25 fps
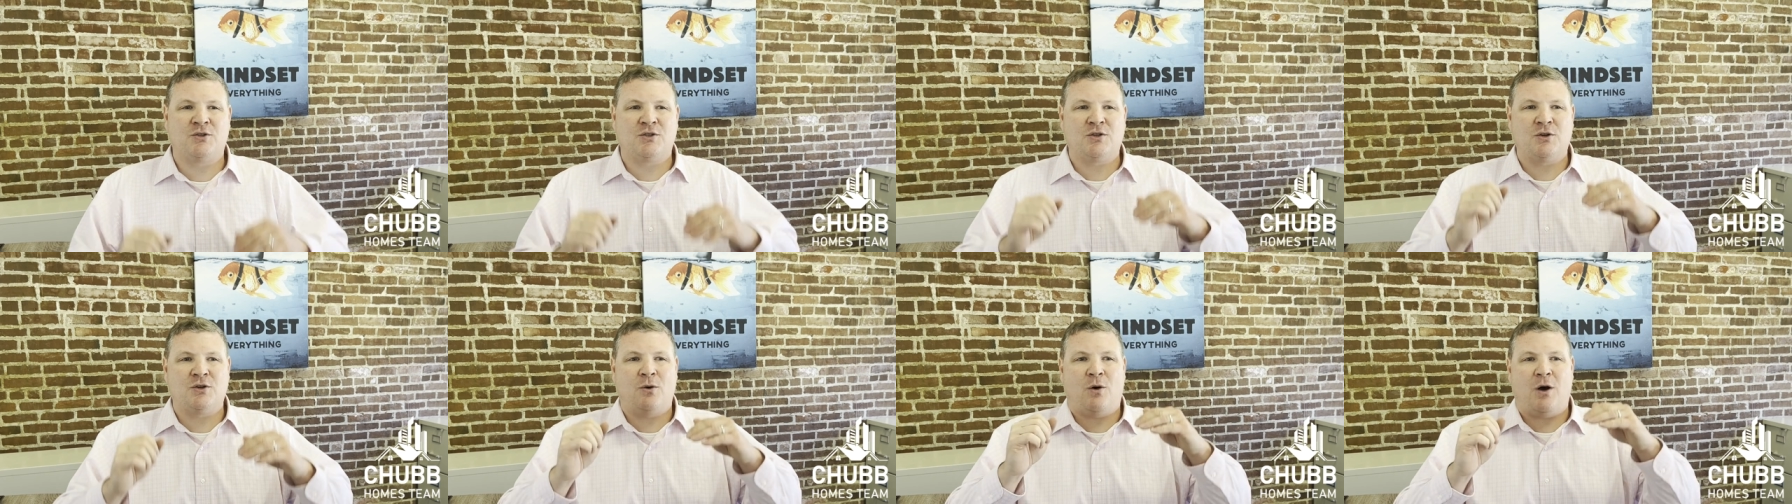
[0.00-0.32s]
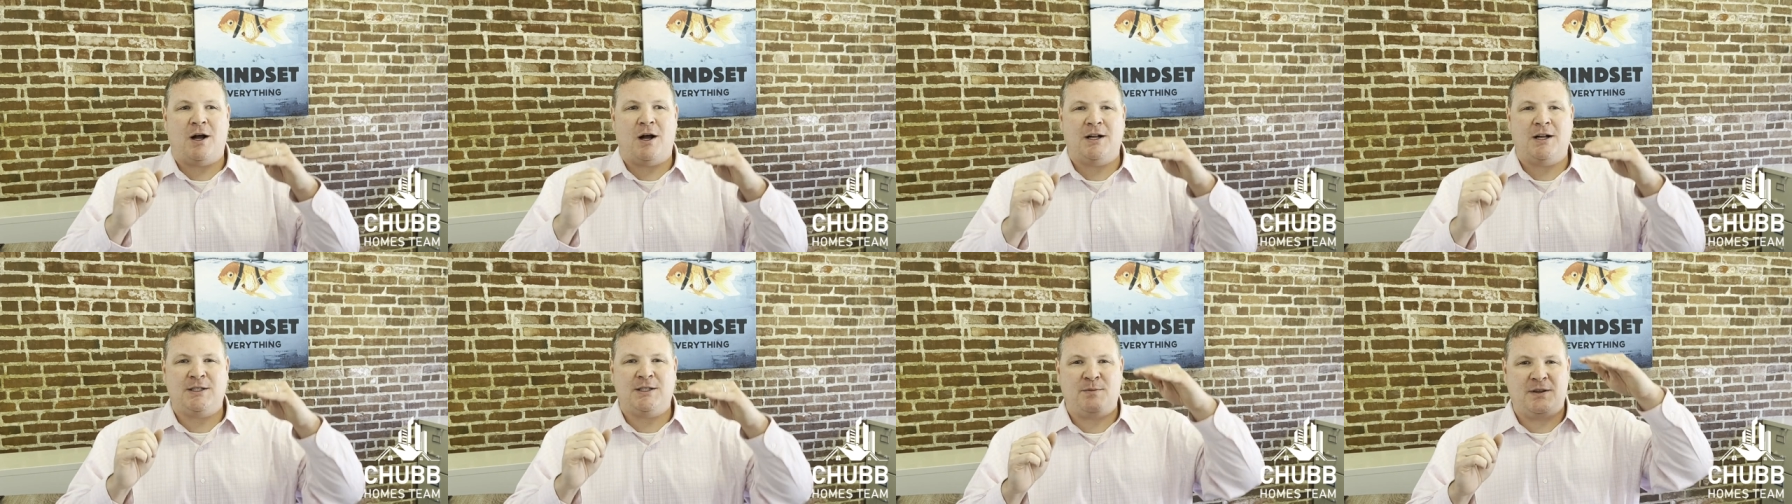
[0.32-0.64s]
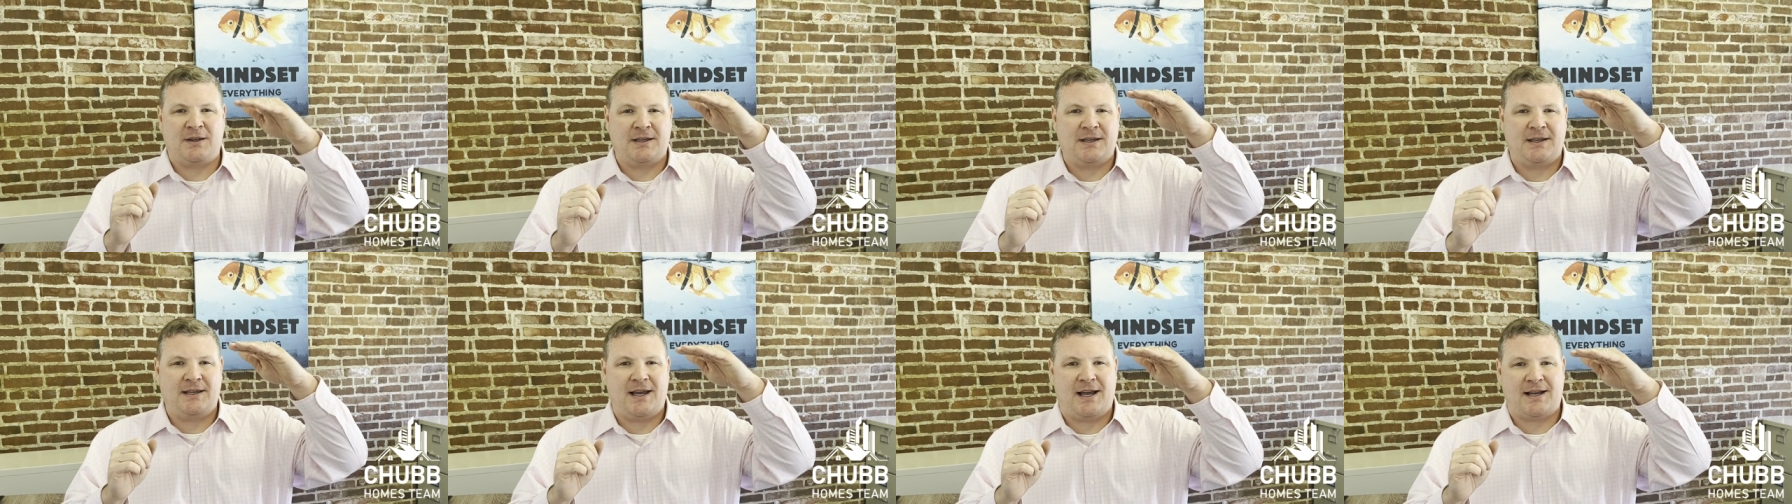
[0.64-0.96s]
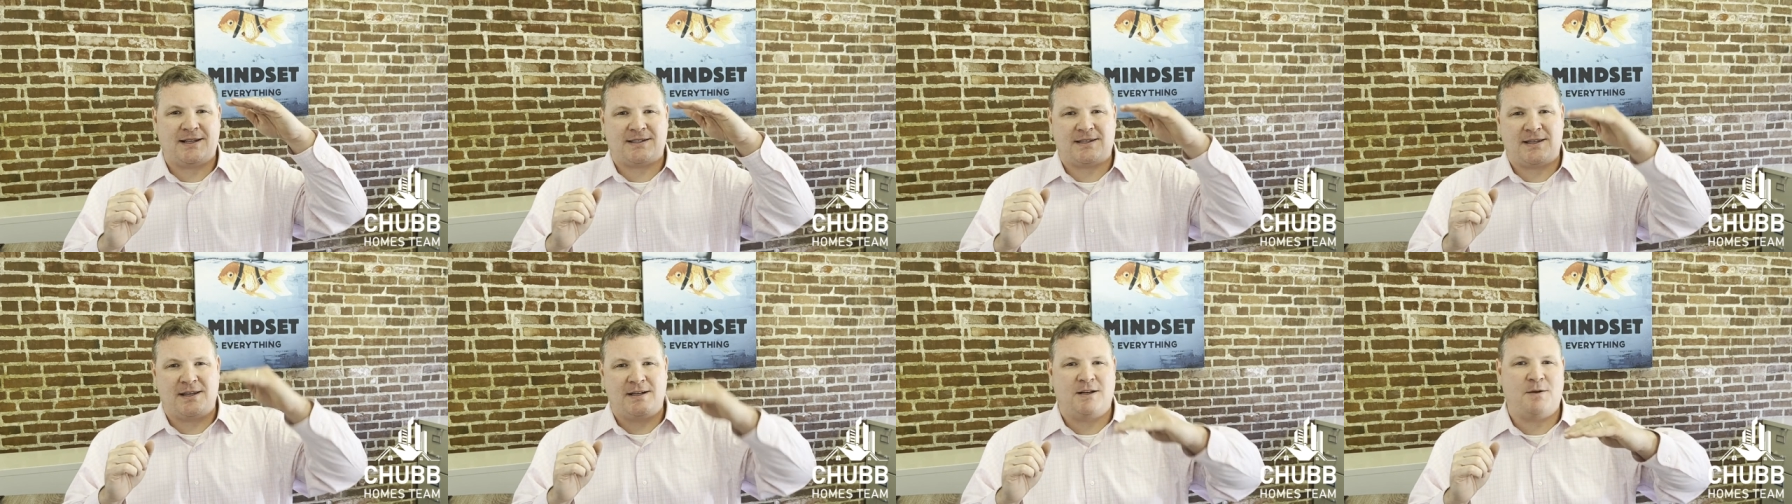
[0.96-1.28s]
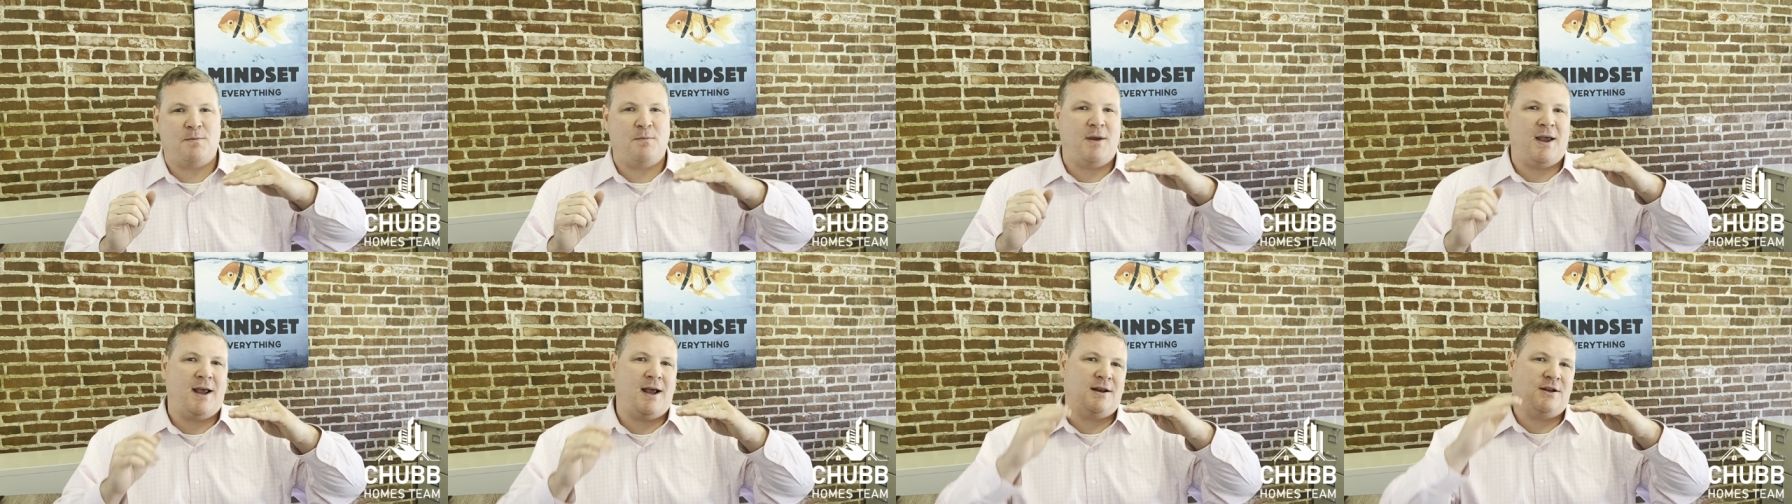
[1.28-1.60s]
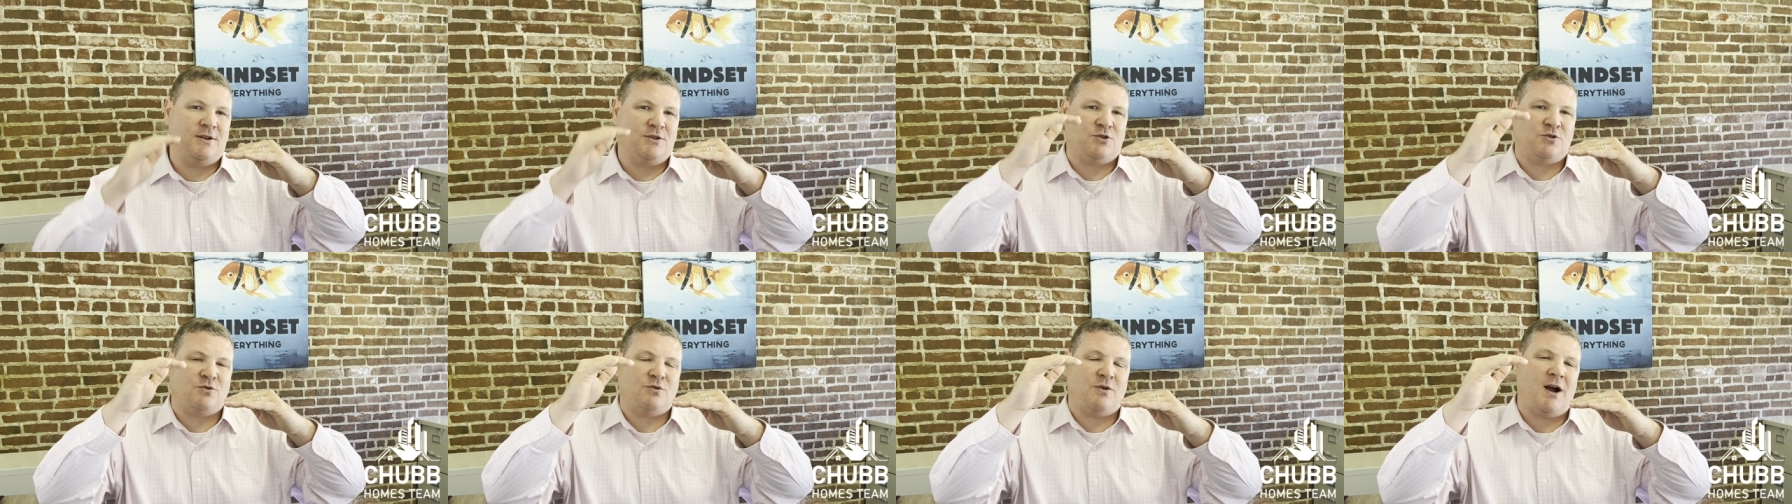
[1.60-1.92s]
So ultimately, yes, the
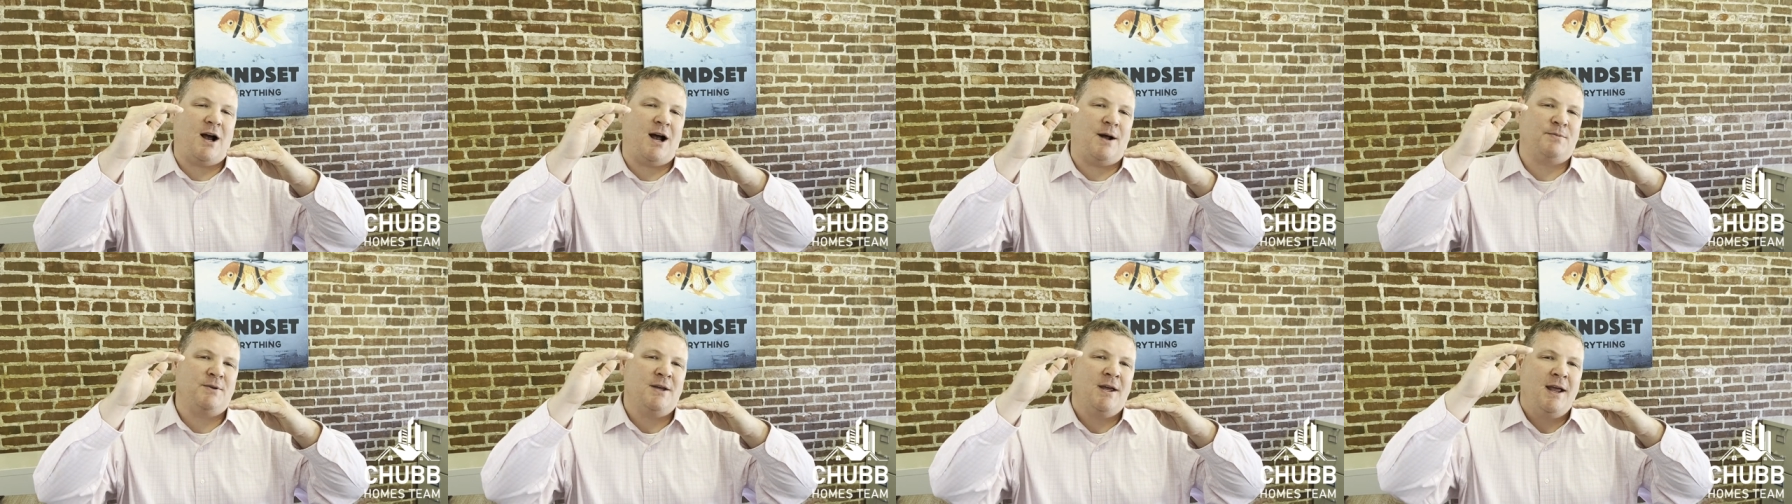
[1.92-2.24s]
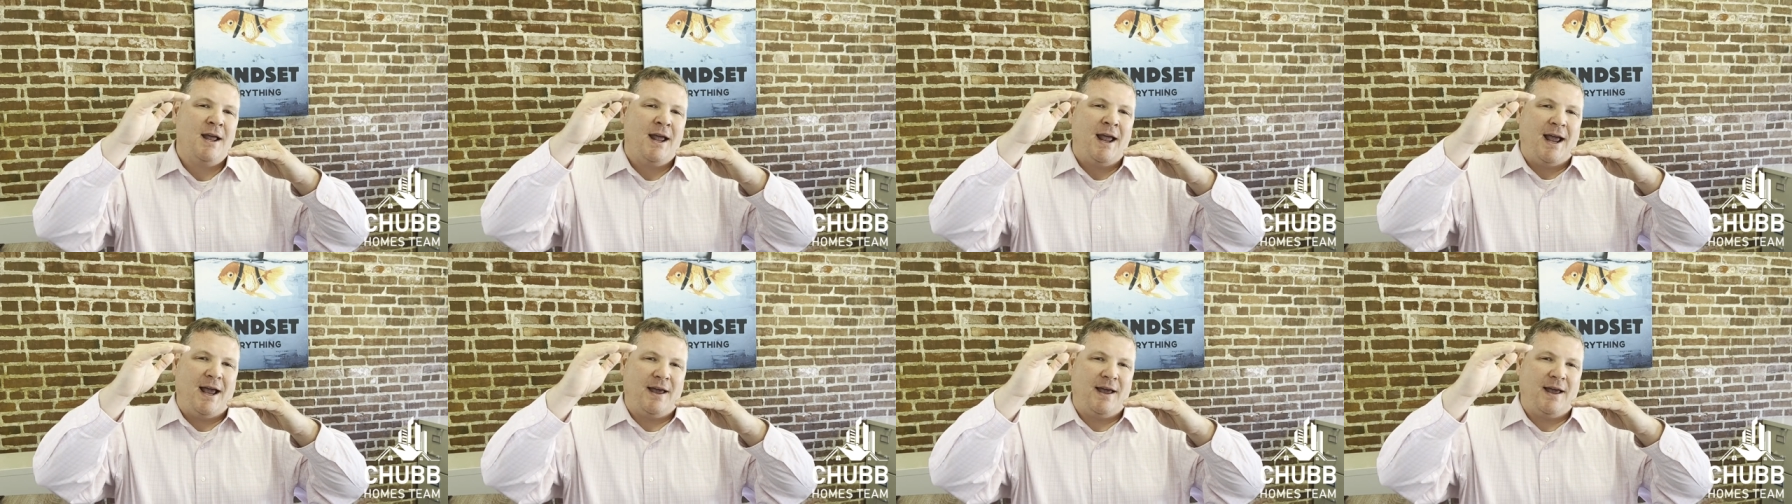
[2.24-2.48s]
demand has dropped